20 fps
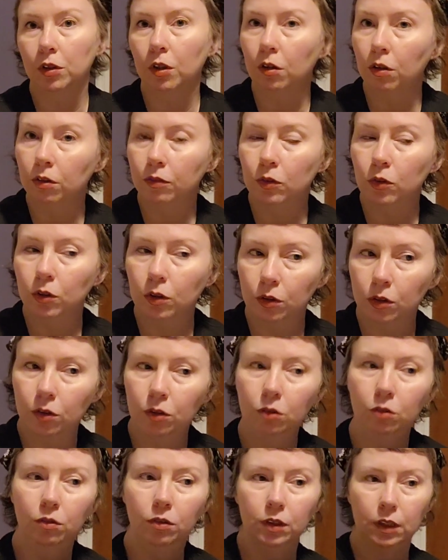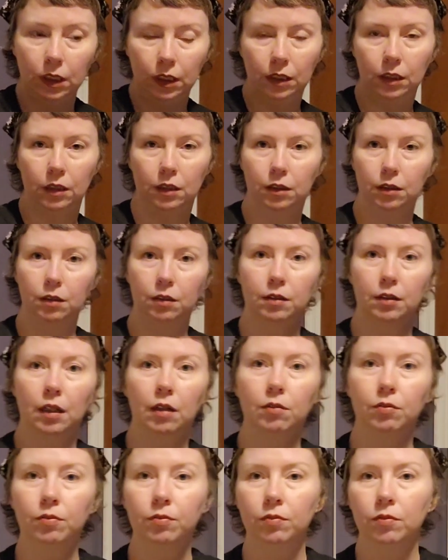Carnival Cruise is,
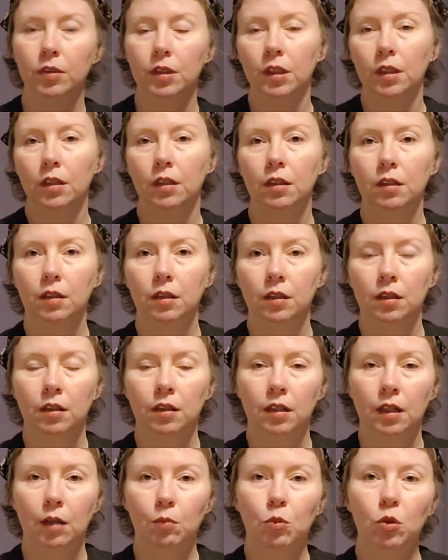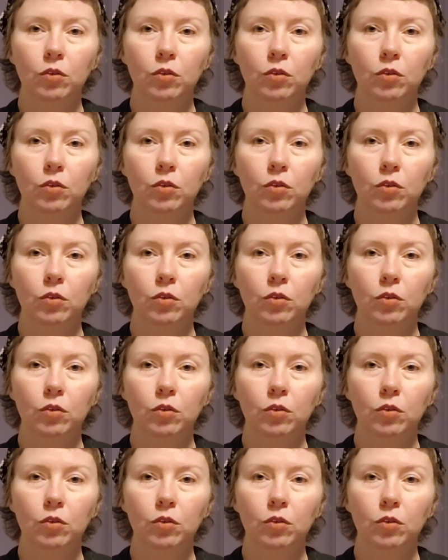I'm